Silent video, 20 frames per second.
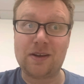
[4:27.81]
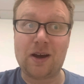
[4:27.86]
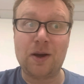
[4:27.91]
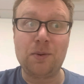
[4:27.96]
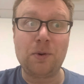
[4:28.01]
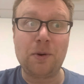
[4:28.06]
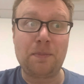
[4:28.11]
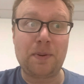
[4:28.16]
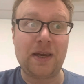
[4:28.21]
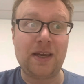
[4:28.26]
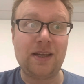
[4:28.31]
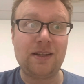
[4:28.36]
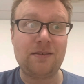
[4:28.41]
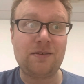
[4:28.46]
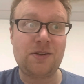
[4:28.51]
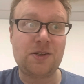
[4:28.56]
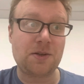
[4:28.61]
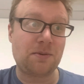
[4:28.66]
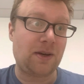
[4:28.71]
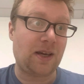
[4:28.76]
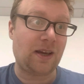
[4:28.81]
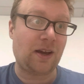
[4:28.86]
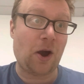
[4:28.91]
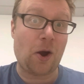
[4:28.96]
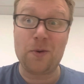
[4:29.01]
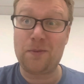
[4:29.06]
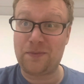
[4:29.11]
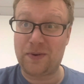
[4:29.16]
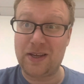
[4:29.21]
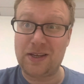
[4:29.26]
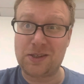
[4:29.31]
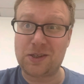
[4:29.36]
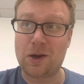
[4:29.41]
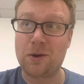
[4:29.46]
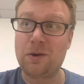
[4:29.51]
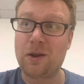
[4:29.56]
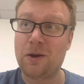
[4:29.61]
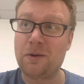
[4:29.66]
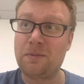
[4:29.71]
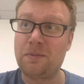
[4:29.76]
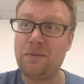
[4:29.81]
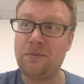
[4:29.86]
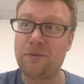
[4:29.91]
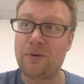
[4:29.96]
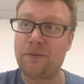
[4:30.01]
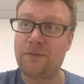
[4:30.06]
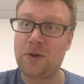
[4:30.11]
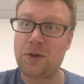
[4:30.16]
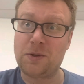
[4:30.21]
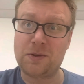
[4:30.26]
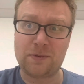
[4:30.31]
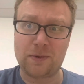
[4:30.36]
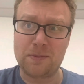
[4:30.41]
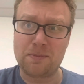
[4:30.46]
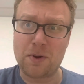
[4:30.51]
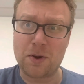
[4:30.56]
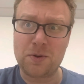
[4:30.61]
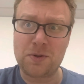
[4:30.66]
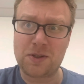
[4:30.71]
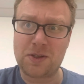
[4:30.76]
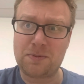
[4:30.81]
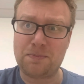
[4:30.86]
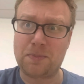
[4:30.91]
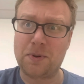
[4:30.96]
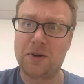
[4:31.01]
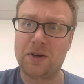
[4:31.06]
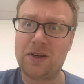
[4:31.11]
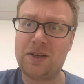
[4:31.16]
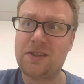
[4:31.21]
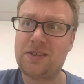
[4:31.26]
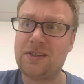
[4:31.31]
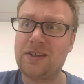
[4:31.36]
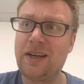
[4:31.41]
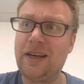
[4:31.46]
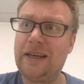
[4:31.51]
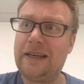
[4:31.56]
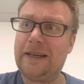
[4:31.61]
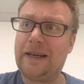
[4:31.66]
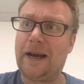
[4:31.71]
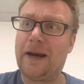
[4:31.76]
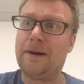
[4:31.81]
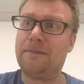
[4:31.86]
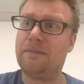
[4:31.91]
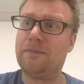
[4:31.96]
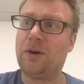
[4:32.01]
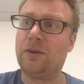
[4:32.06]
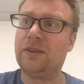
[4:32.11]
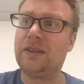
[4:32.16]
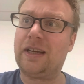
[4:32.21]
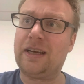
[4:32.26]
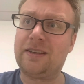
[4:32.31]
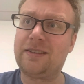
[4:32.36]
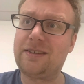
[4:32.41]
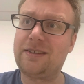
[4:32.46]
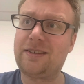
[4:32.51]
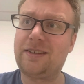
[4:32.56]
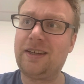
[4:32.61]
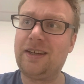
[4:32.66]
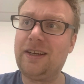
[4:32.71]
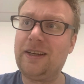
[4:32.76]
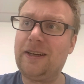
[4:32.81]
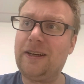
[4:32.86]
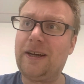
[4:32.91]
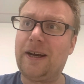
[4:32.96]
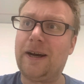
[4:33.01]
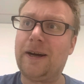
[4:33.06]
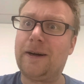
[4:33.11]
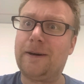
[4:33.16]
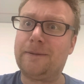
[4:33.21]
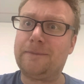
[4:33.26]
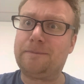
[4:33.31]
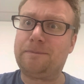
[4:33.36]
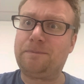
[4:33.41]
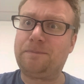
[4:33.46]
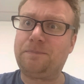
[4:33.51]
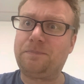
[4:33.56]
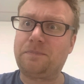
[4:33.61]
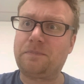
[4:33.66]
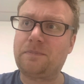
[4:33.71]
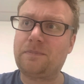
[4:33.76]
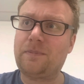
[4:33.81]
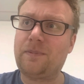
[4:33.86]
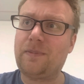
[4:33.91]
I will be doing hopefully solo reviews for most books um, on the list. Um,